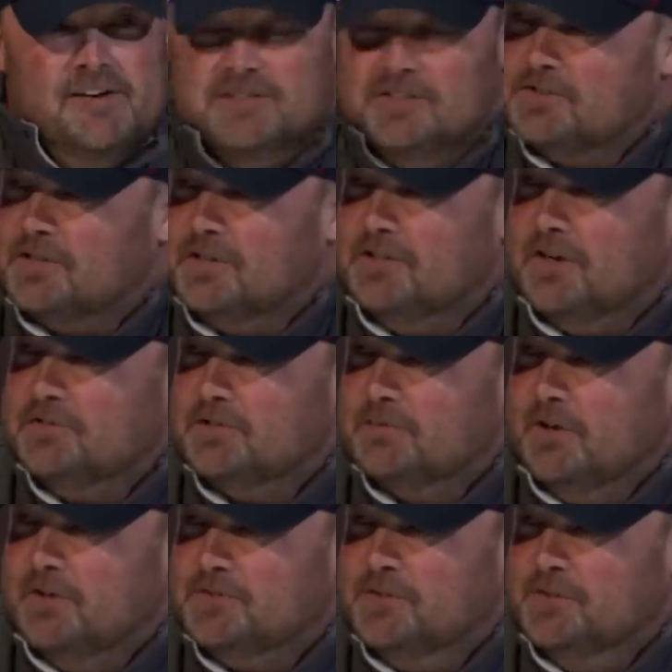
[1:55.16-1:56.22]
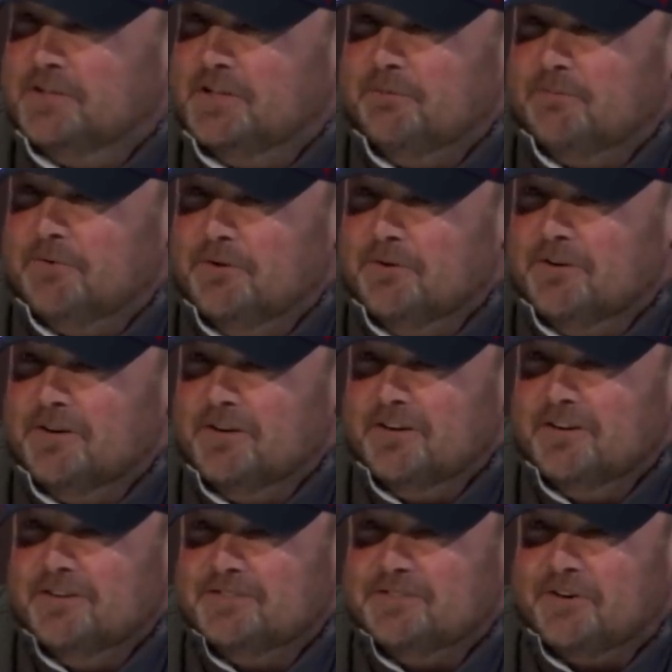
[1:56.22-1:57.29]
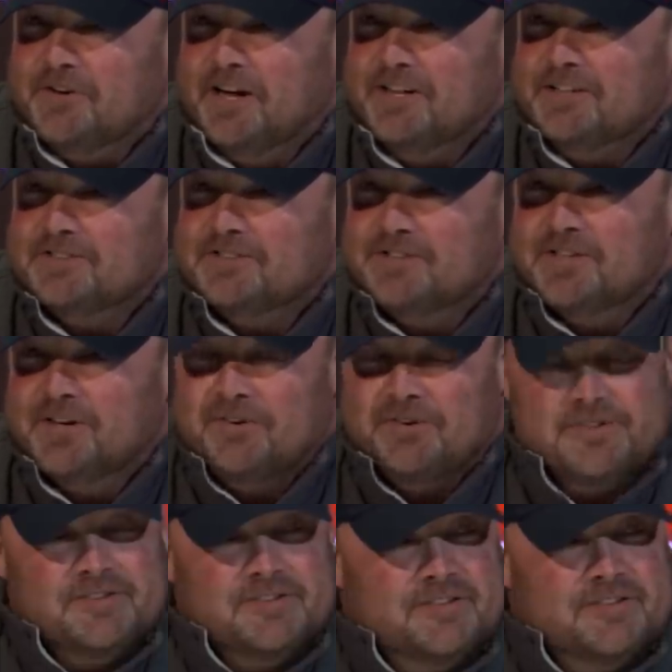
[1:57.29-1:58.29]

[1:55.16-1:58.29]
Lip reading: Just because I was supposed to at that point, right? Started out as a joke.